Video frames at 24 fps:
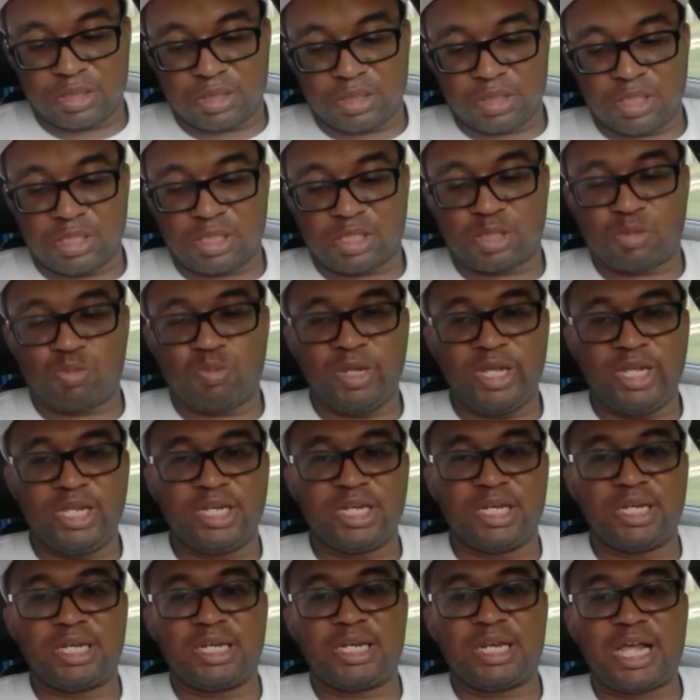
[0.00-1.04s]
the sweet
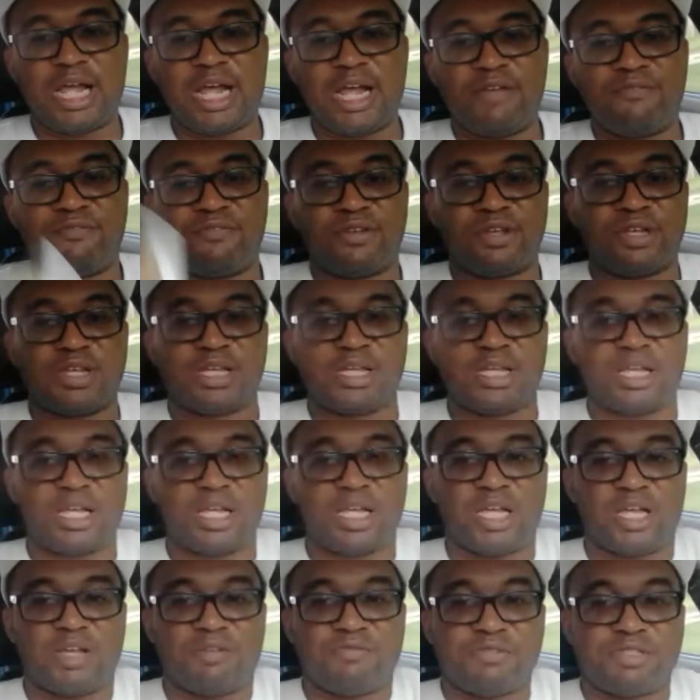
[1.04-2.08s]
life
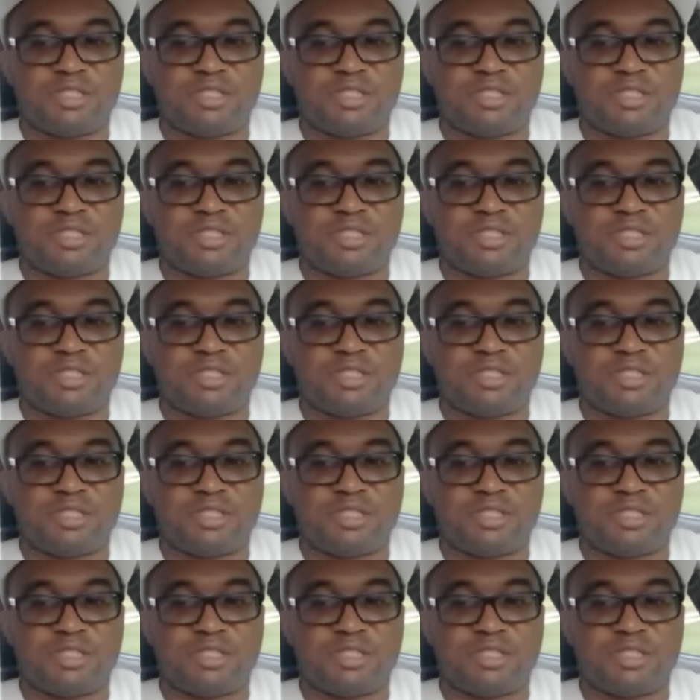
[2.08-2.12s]
of